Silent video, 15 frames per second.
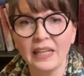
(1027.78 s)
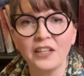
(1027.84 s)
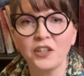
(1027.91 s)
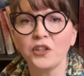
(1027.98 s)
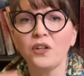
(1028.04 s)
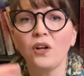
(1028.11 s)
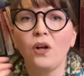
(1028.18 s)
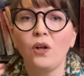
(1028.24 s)

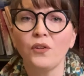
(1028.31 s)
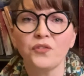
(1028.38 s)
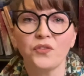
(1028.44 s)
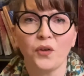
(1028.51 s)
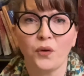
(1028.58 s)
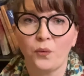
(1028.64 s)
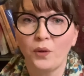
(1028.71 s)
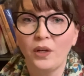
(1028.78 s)
could
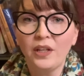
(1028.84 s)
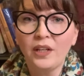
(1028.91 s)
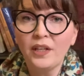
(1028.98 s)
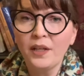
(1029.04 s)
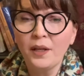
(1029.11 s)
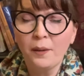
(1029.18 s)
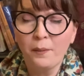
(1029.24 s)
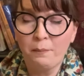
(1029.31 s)
also
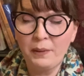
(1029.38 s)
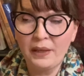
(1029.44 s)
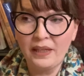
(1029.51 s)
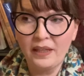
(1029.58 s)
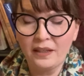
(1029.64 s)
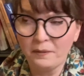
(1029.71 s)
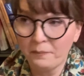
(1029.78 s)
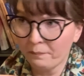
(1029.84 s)

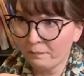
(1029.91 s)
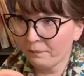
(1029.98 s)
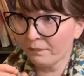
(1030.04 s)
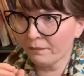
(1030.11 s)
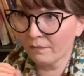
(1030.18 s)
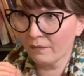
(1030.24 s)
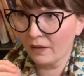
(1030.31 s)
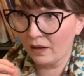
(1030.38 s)
be
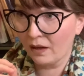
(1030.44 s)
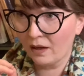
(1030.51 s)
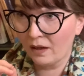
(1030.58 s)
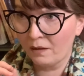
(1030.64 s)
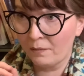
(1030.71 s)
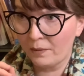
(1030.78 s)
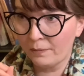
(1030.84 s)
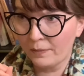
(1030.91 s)

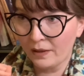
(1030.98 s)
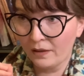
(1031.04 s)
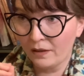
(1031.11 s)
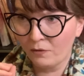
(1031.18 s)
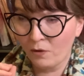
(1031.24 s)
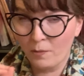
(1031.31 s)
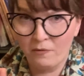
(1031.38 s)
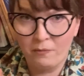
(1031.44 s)
a
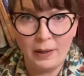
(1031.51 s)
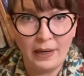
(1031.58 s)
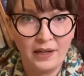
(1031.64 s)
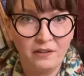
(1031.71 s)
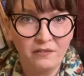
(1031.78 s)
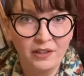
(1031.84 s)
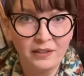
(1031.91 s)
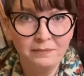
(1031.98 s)
form of
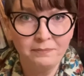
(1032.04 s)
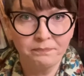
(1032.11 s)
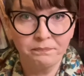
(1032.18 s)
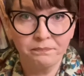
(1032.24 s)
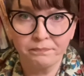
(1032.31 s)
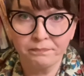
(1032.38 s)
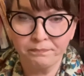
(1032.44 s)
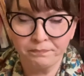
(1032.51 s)
Bhairava.
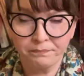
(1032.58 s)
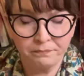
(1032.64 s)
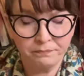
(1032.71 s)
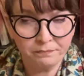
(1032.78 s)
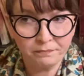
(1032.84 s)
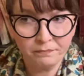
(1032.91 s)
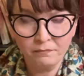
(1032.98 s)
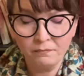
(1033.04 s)

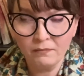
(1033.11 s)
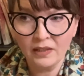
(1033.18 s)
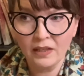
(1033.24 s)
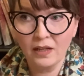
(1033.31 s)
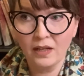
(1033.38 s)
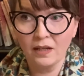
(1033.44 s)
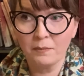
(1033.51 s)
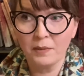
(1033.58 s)

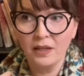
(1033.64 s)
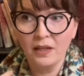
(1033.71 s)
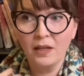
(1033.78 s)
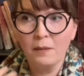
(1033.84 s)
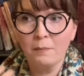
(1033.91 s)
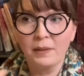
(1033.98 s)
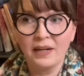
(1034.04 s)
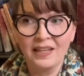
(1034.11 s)

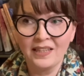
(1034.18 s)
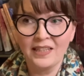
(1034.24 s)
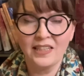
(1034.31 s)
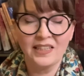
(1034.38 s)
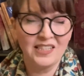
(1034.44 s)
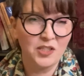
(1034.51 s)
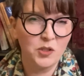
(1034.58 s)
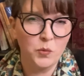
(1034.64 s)
But I think
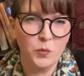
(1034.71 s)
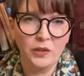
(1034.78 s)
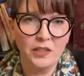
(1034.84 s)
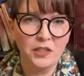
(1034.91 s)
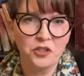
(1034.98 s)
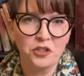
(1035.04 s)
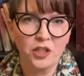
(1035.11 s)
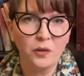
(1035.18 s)
that this is
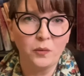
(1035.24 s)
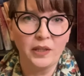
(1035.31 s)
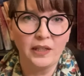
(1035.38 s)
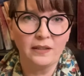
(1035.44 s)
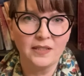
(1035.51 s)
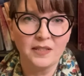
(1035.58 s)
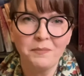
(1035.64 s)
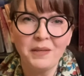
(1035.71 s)
really
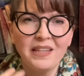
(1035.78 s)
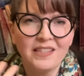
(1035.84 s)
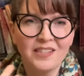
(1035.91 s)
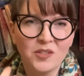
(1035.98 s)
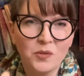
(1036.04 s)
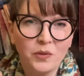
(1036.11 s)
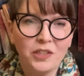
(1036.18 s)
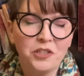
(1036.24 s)
showing
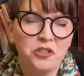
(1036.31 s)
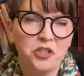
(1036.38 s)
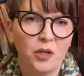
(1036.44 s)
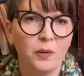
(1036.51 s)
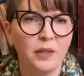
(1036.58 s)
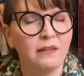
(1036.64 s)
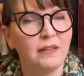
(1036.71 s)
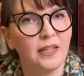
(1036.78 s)

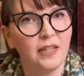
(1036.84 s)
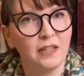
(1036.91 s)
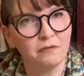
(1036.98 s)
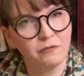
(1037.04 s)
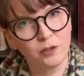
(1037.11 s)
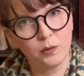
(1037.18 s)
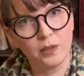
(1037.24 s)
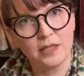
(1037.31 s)
the
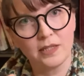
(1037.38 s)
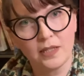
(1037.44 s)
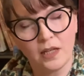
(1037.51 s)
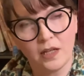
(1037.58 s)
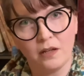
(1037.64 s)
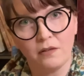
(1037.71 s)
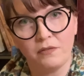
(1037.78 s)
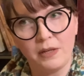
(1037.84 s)
influence
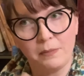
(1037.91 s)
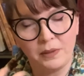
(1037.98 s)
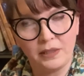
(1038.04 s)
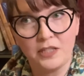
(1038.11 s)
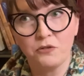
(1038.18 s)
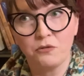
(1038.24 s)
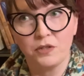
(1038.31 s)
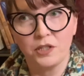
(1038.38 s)
of
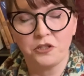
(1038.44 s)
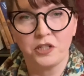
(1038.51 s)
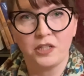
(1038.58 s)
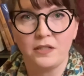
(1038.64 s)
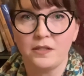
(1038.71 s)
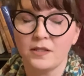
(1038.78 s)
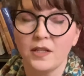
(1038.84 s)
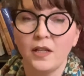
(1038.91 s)
Nepalese
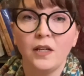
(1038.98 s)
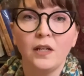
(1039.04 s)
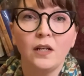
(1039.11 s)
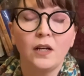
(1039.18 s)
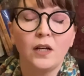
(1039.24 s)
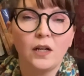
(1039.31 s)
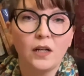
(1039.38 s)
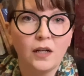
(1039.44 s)
traditions
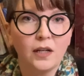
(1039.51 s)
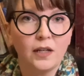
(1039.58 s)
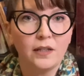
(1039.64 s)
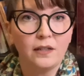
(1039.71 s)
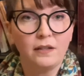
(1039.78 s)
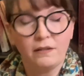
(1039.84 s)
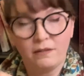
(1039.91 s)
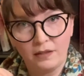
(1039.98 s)

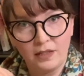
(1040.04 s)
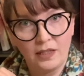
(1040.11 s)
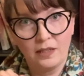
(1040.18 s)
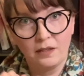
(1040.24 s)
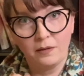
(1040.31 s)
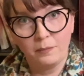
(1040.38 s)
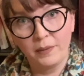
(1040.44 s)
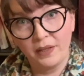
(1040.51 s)
on
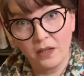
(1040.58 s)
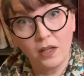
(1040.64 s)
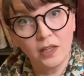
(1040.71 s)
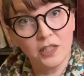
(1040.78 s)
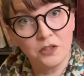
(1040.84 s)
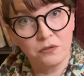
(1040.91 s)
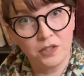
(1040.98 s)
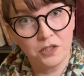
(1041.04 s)
the
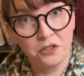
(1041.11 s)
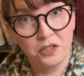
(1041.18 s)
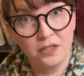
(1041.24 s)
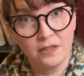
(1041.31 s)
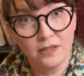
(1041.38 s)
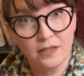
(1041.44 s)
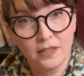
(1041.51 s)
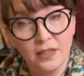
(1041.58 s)
Bengali traditions.